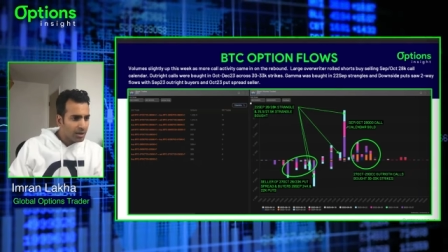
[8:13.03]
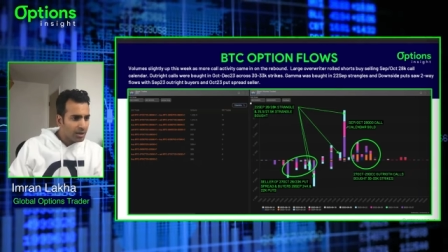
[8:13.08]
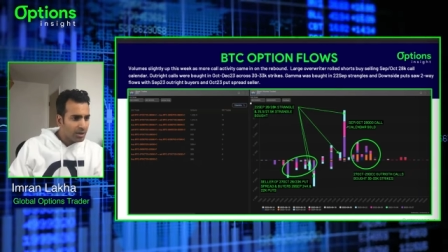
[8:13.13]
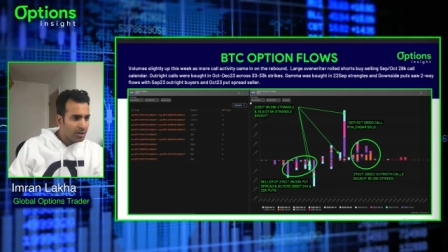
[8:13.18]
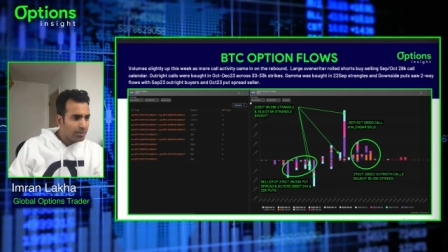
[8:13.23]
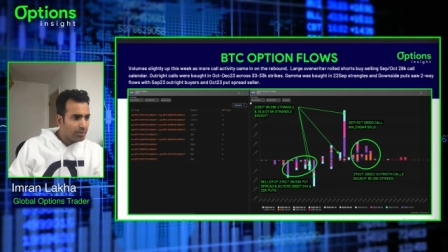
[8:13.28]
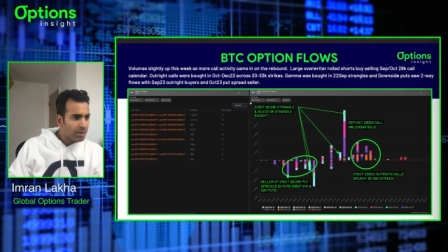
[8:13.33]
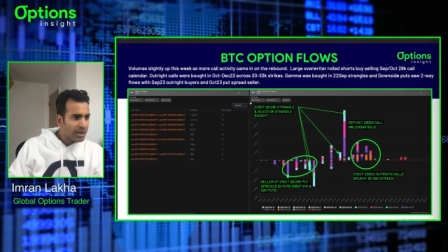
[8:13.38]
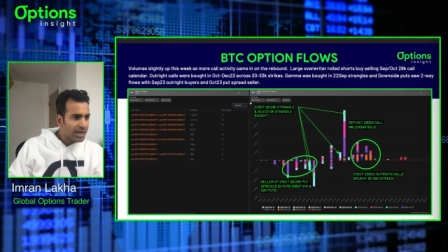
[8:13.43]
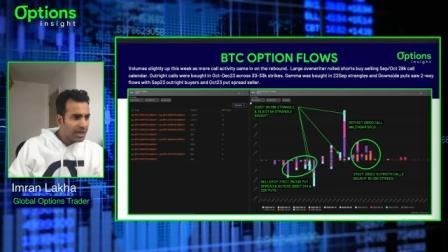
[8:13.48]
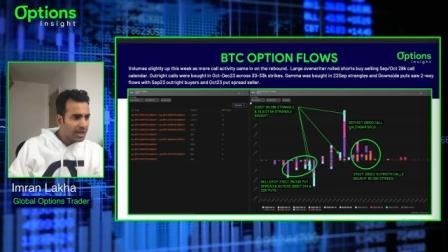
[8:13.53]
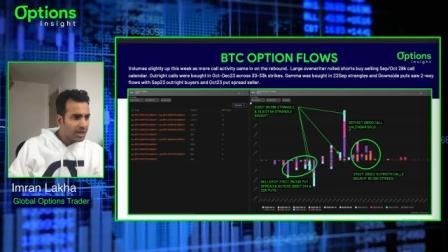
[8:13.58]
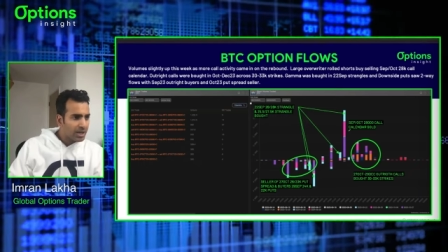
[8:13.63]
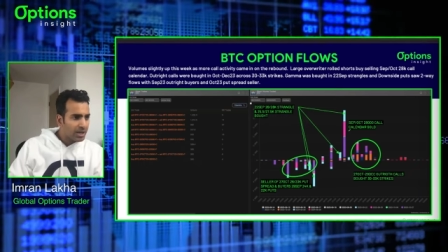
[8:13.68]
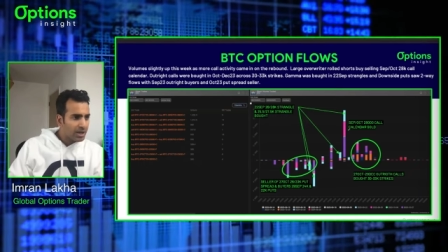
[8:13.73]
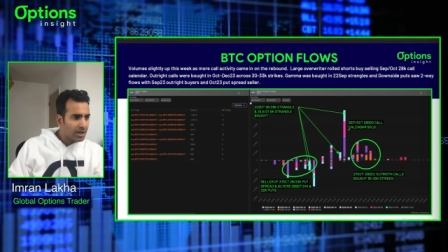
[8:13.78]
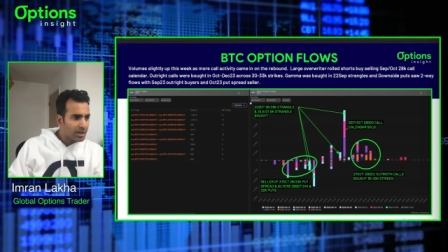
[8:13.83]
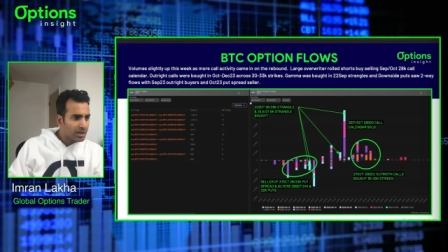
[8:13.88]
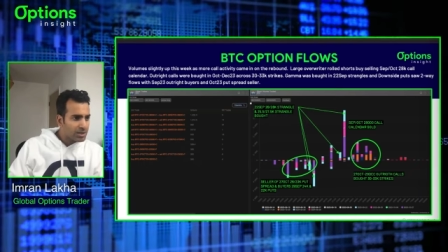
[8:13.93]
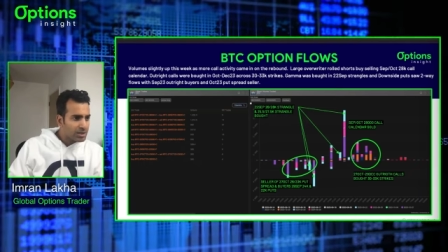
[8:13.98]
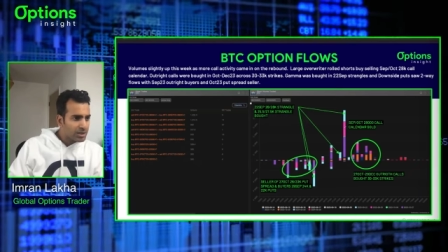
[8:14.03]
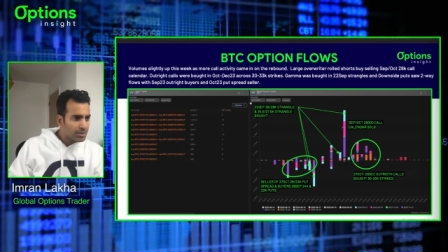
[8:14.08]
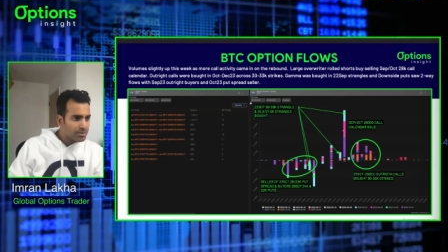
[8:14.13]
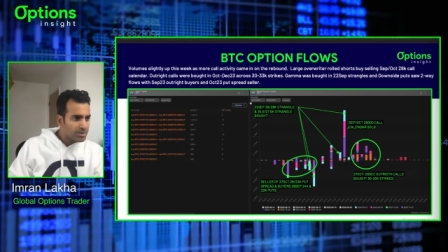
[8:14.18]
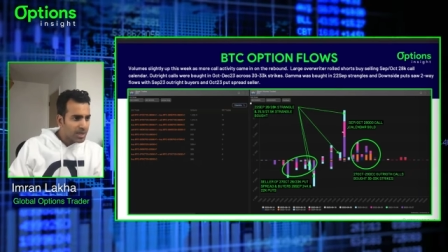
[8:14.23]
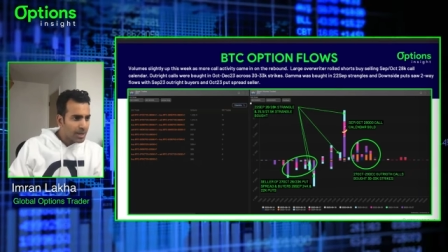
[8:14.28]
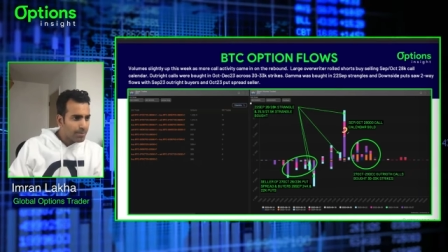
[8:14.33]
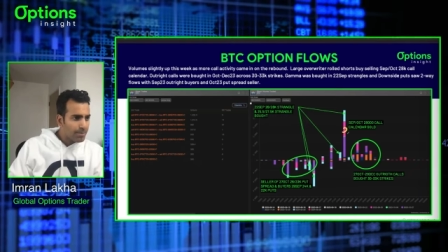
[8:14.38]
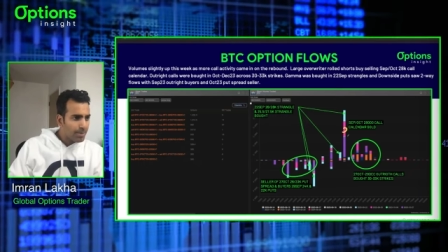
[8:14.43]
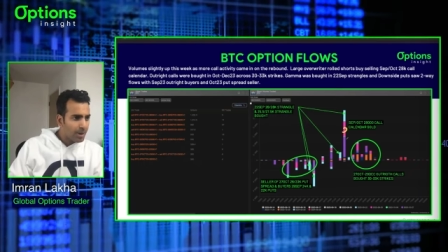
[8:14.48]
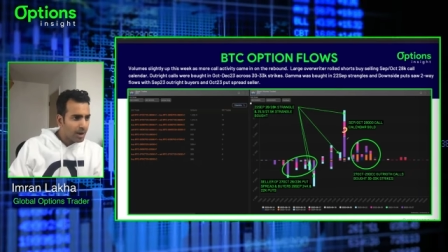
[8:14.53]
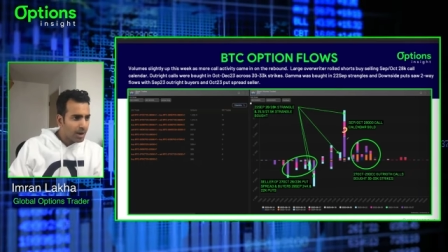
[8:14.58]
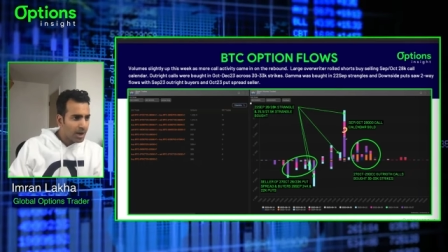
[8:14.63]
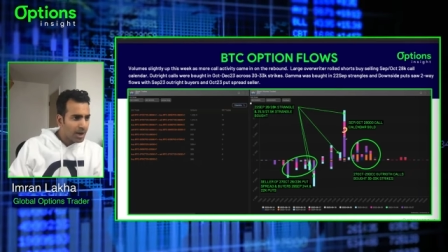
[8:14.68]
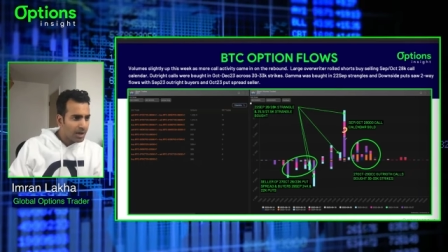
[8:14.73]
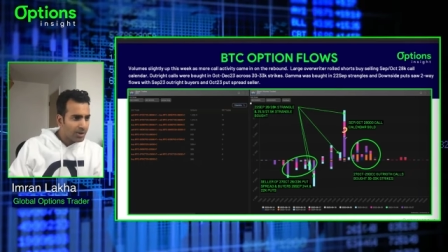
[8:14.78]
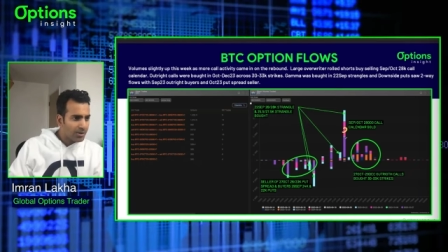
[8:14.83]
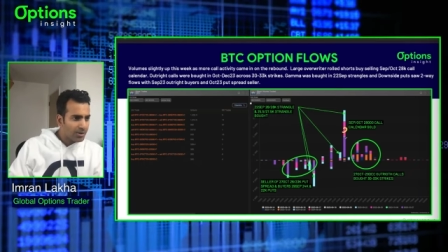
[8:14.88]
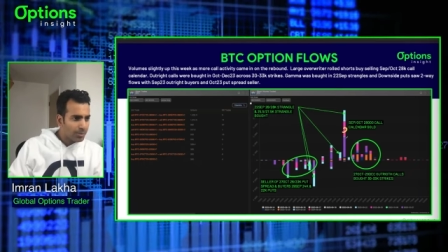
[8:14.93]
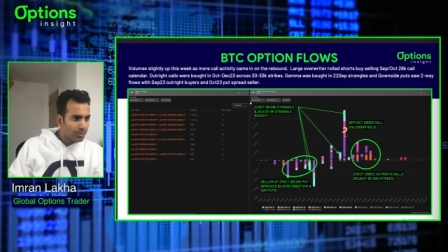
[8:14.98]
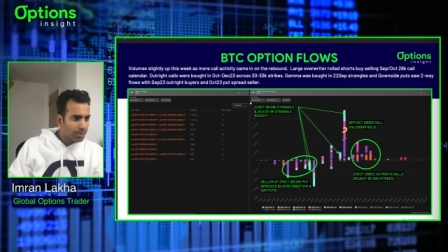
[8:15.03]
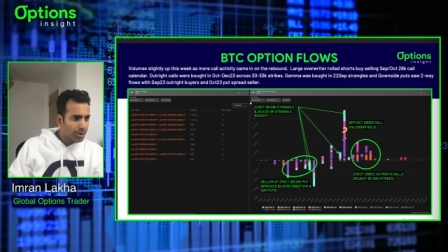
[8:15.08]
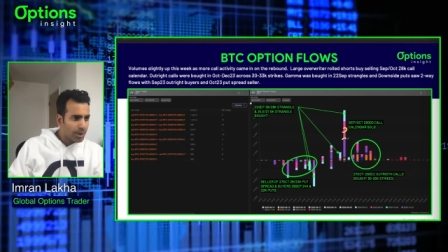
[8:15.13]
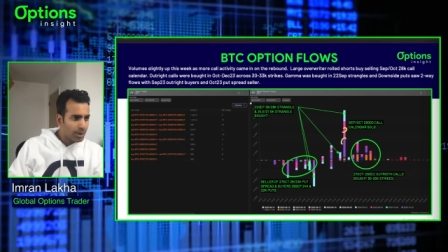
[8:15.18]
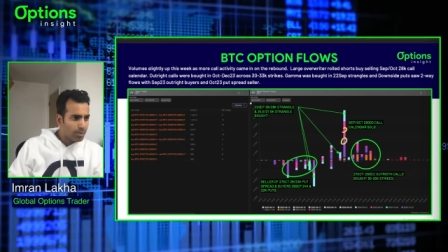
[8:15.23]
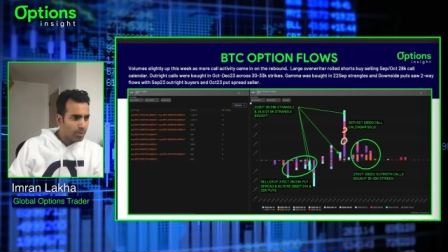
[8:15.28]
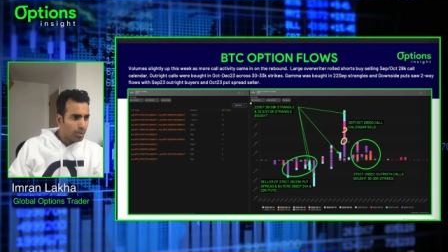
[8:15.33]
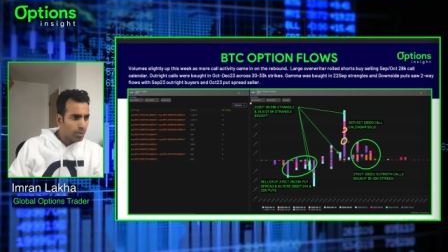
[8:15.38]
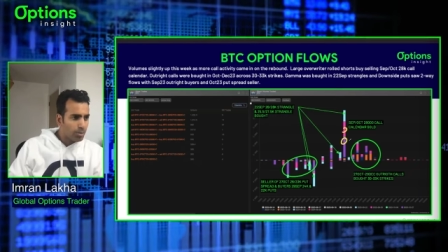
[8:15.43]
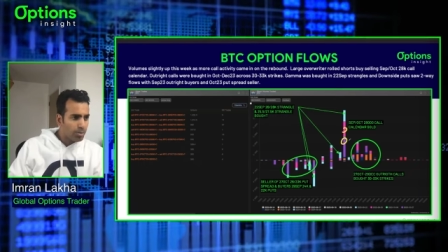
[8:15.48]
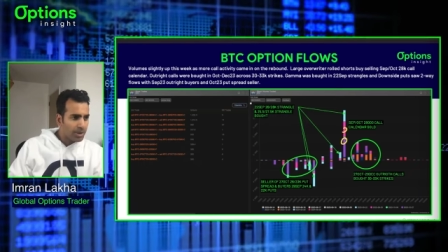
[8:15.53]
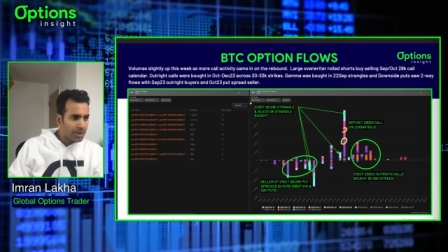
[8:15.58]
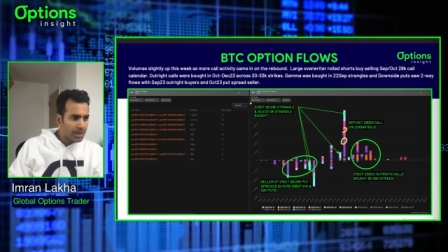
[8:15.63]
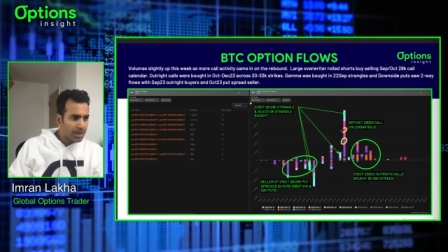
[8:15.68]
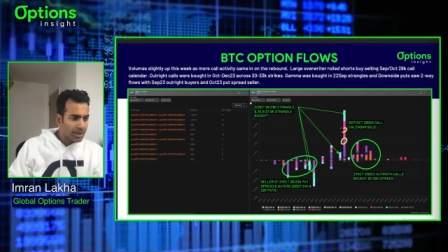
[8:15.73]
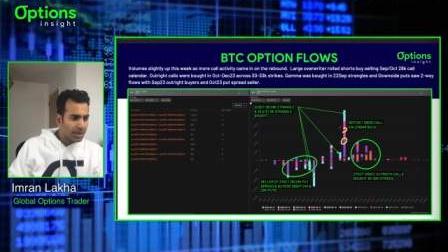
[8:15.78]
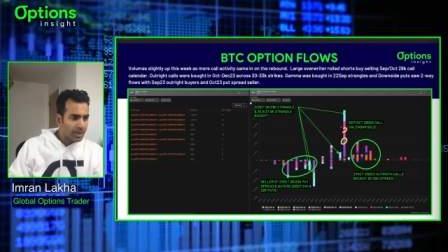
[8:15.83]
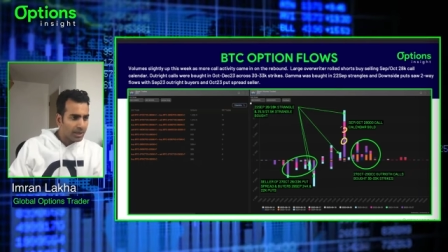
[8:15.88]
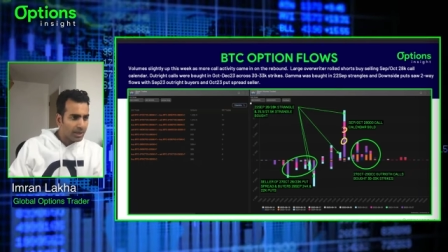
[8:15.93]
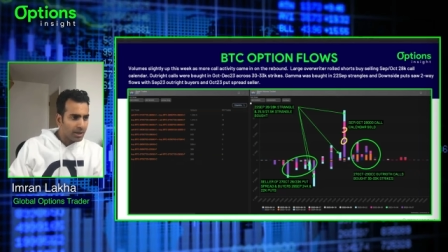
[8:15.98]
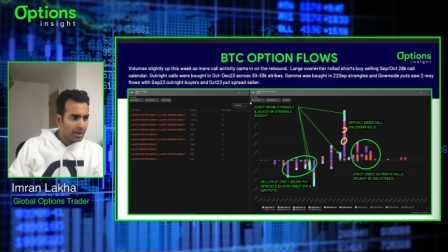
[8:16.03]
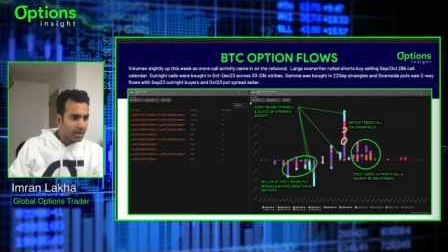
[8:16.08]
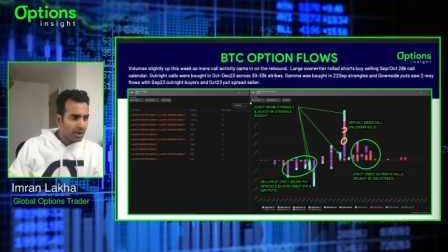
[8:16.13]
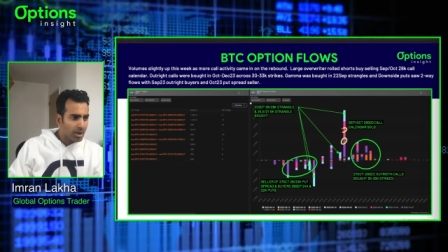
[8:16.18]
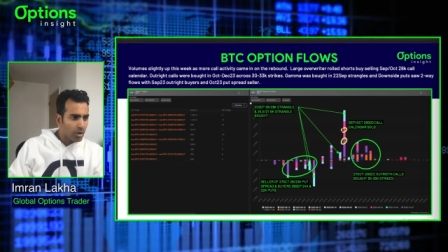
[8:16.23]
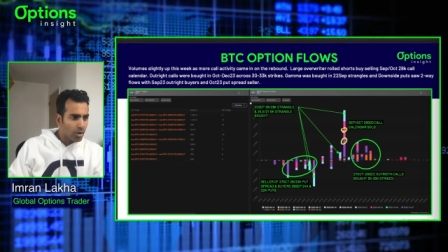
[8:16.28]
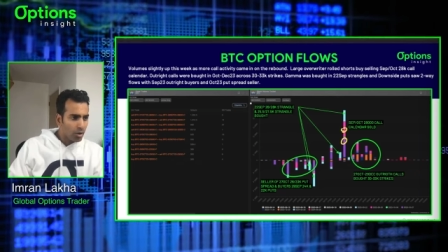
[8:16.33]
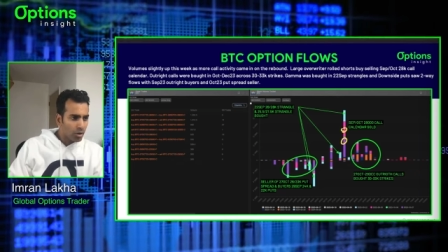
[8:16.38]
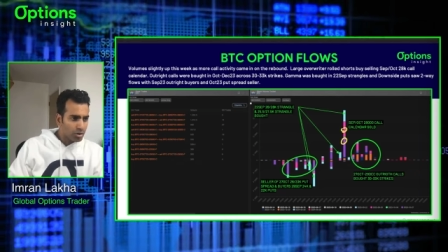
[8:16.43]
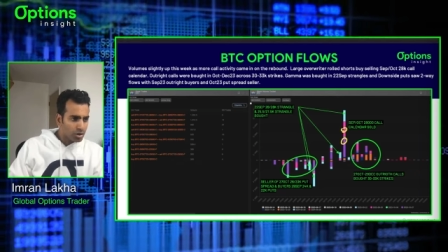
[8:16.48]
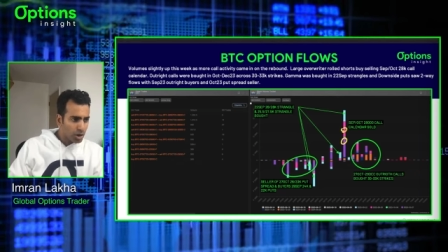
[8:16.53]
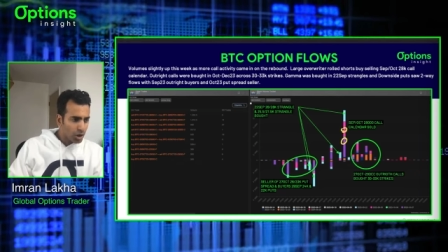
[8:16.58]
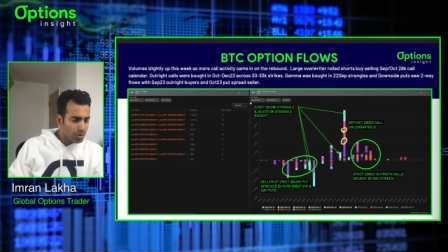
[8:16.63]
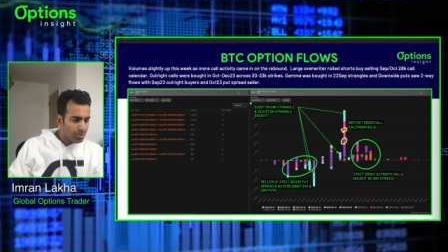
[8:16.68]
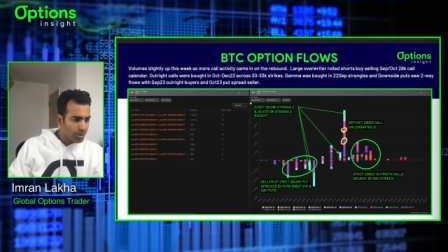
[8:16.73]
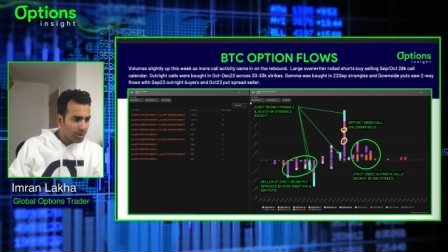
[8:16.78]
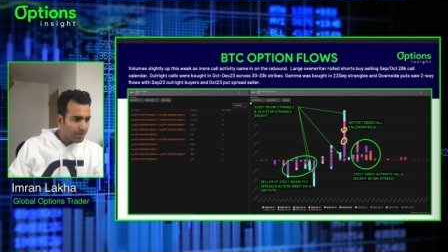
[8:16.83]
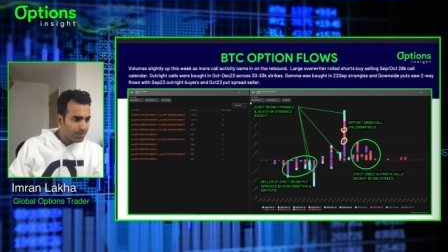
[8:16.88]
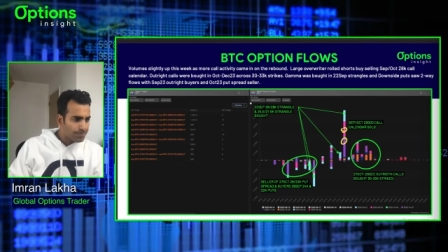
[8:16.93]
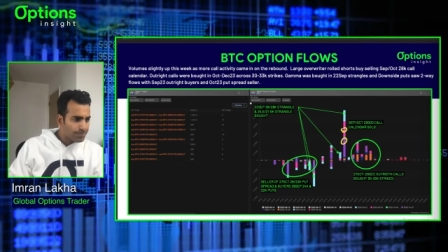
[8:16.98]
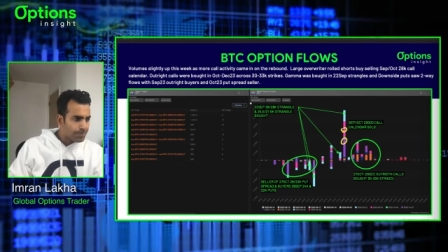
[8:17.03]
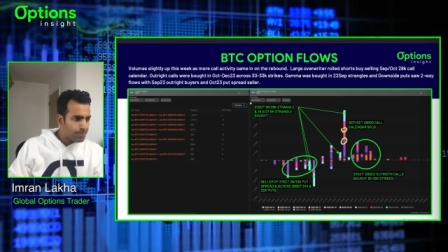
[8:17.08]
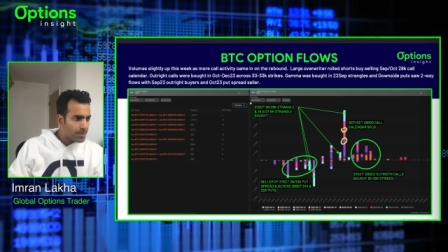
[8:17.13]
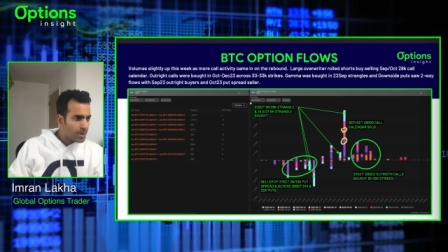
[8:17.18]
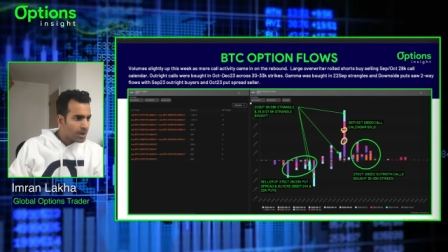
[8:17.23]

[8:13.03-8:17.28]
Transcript: the pink September and the purple being October.